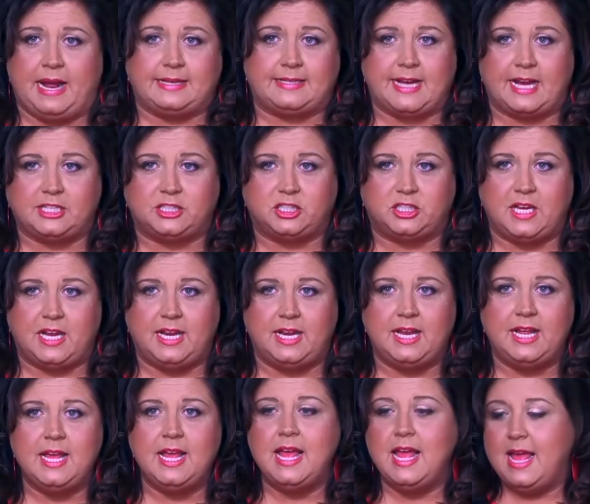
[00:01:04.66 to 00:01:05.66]
and I touched it
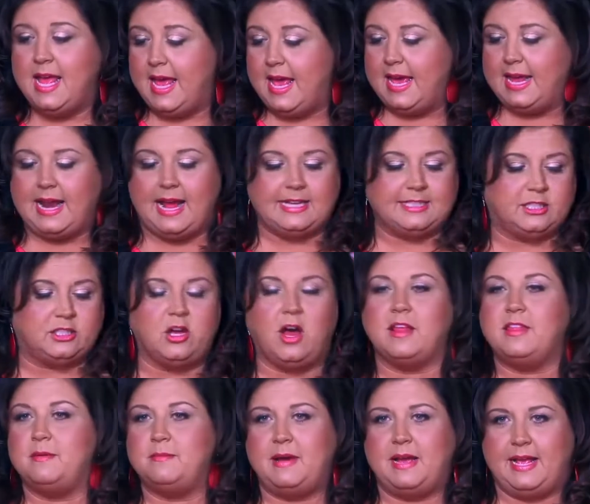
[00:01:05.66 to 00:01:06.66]
and I
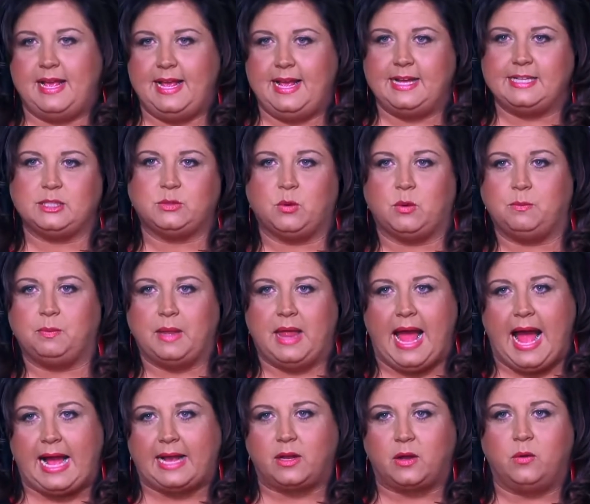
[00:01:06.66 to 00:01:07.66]
saw that my hands were
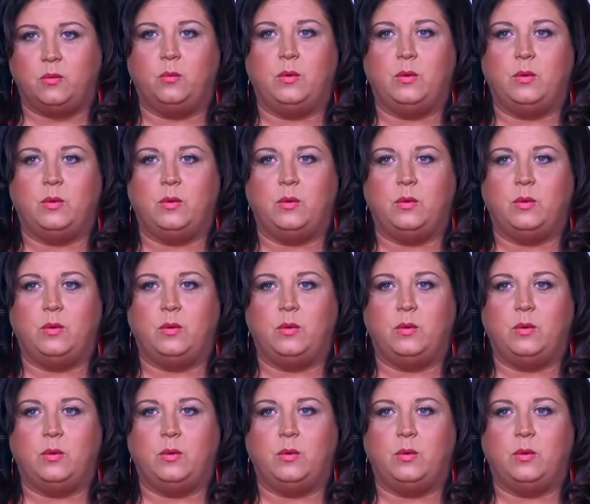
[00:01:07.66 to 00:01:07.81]
black